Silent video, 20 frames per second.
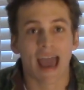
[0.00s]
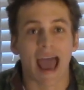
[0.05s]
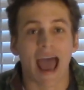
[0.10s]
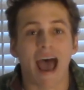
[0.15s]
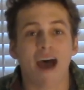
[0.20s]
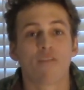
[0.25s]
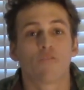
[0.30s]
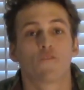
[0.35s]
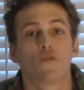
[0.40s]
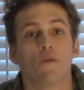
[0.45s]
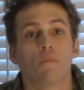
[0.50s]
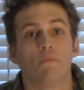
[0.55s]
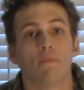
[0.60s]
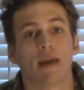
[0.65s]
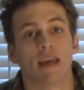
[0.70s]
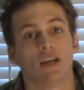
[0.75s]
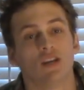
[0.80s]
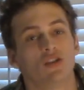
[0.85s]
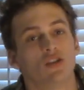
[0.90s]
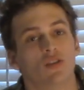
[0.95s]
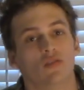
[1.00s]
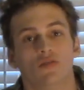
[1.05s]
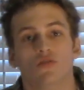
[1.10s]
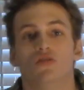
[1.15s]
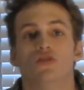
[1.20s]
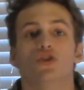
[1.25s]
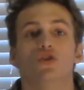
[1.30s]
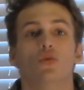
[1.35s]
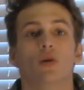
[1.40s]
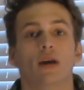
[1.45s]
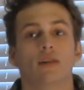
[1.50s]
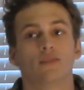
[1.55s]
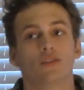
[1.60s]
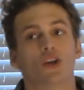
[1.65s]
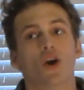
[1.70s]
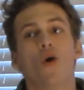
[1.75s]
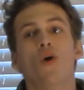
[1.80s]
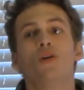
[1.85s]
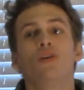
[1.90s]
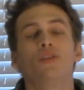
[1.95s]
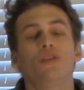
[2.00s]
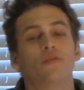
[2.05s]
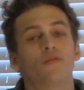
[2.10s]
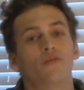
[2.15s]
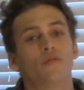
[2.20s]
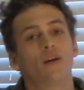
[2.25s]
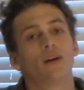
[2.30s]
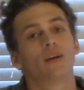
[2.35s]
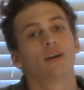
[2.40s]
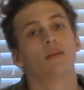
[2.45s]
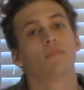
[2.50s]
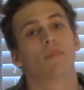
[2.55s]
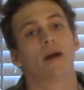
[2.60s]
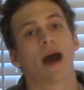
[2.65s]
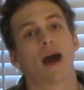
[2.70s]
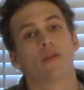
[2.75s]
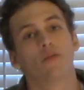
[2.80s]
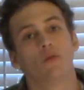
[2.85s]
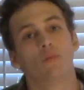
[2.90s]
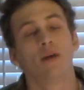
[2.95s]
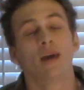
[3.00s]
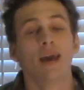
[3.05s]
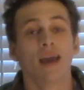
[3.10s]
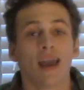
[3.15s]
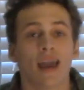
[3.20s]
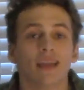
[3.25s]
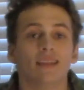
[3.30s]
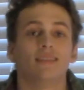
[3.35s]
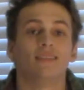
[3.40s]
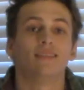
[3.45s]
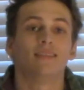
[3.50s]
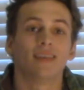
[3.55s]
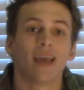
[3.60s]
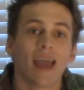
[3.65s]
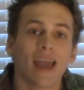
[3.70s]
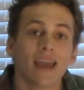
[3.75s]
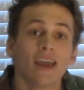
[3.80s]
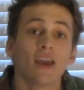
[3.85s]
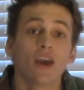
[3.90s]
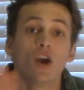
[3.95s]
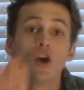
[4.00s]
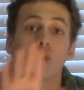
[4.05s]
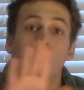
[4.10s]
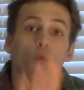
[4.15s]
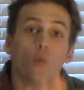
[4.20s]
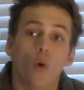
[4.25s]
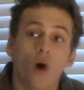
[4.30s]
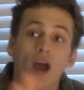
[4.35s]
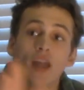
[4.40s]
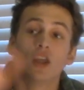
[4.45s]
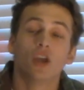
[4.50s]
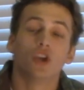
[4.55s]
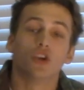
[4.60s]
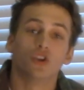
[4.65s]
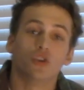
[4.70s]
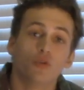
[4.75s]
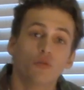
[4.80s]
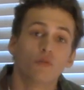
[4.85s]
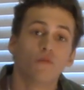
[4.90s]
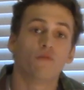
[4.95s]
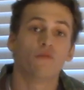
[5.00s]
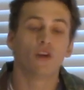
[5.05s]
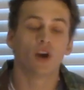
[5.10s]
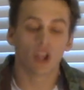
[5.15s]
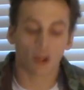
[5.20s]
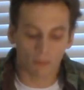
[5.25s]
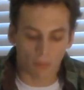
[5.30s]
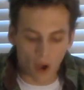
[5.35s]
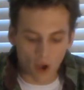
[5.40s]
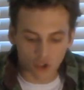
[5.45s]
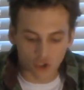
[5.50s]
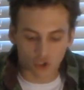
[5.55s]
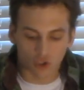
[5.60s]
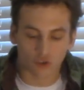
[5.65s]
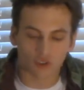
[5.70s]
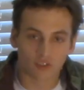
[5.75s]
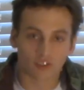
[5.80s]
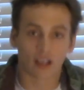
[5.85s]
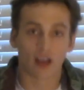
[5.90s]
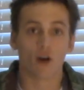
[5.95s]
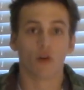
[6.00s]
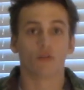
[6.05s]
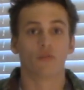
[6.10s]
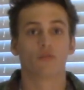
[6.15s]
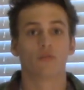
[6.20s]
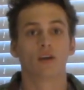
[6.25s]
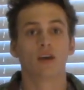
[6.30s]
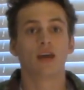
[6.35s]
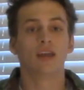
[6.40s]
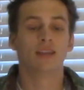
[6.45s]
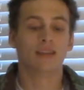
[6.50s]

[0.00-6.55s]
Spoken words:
Affirmations, do it. Go into the fucking bathroom and say what you feel about yourself.